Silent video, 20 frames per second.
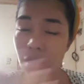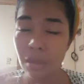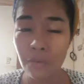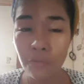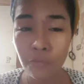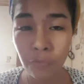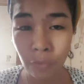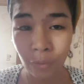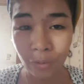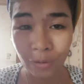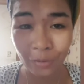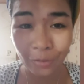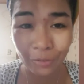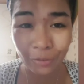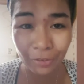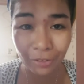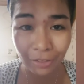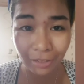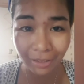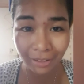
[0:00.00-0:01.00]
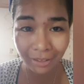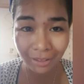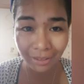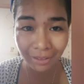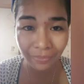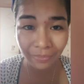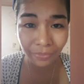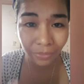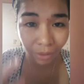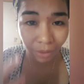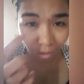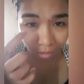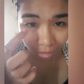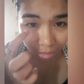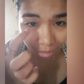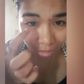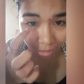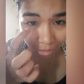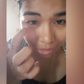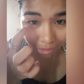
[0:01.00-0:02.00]
If you're a girl,
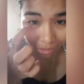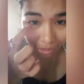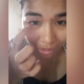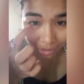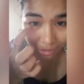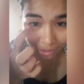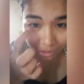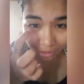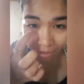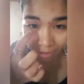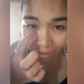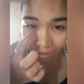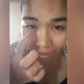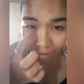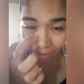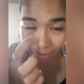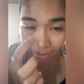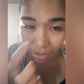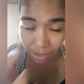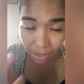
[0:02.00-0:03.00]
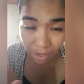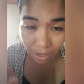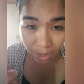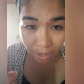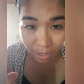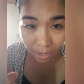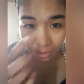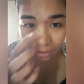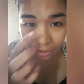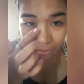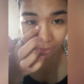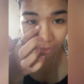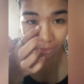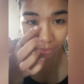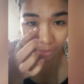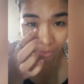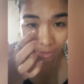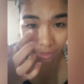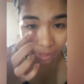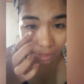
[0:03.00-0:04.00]
this here is the
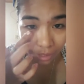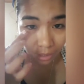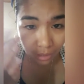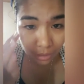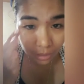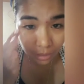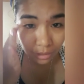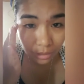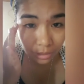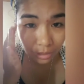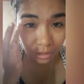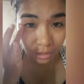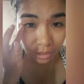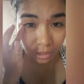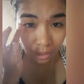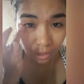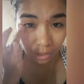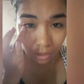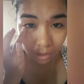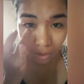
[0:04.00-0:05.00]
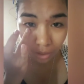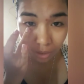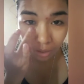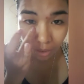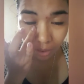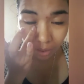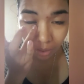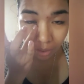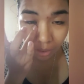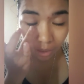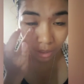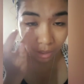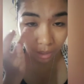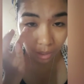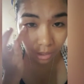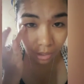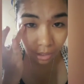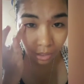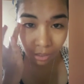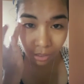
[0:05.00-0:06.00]
thinnest skin
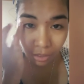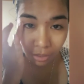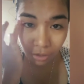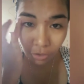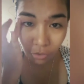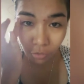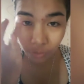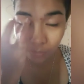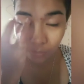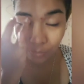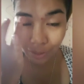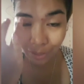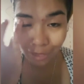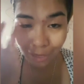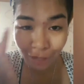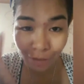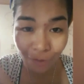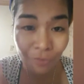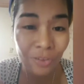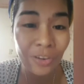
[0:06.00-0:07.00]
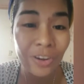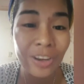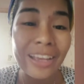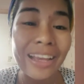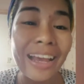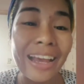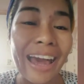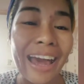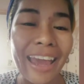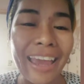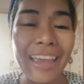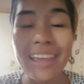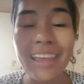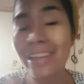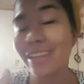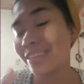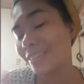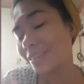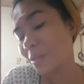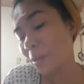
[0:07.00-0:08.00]
in your body. If you're a guy,
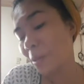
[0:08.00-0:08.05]
it's